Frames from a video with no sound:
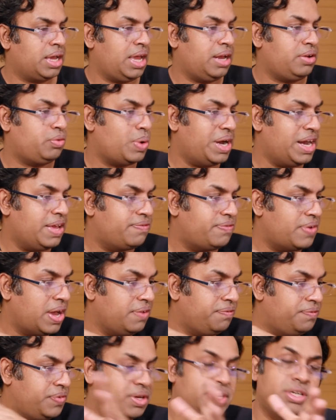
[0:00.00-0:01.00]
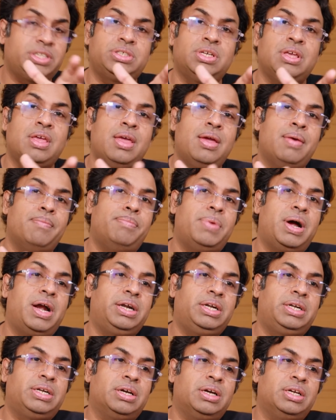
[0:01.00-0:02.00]
again 25 years
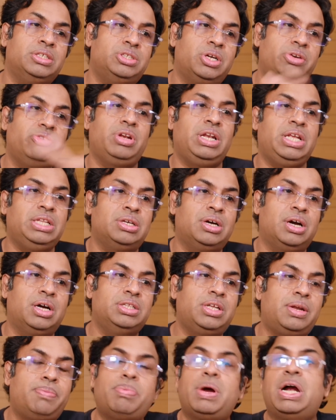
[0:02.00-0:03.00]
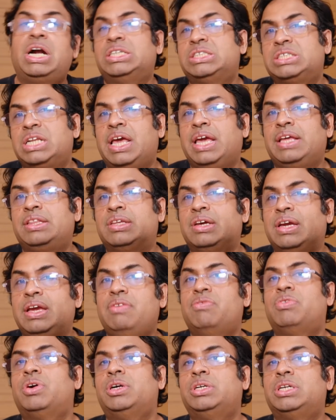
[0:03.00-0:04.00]
but generally the other parts like the
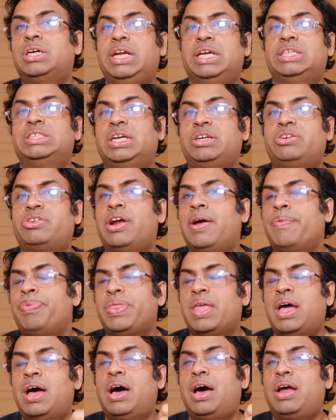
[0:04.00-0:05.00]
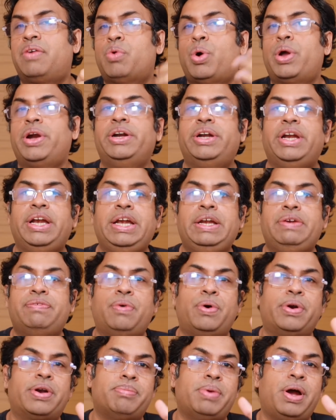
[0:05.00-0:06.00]
inverter etc are warranted
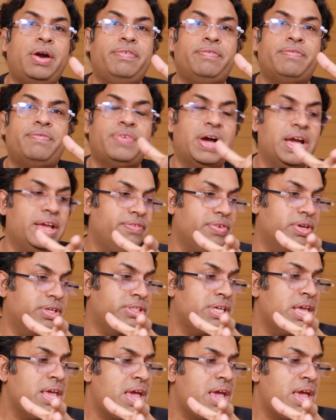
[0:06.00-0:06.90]
for about five years